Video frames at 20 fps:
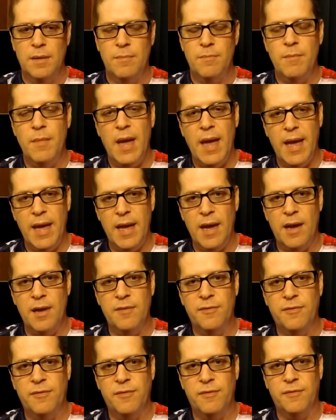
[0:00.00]
May, I
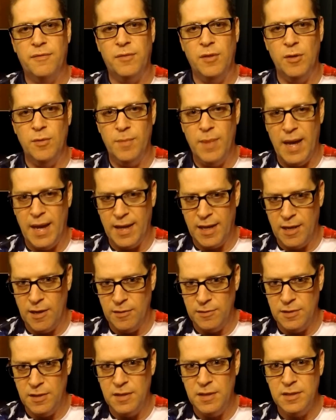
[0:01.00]
flew back here
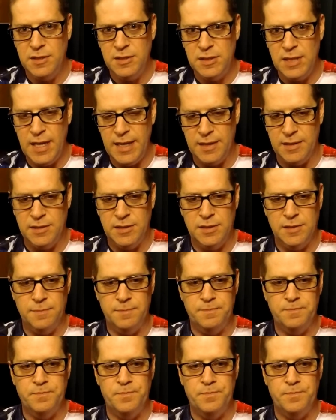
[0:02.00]
to the States.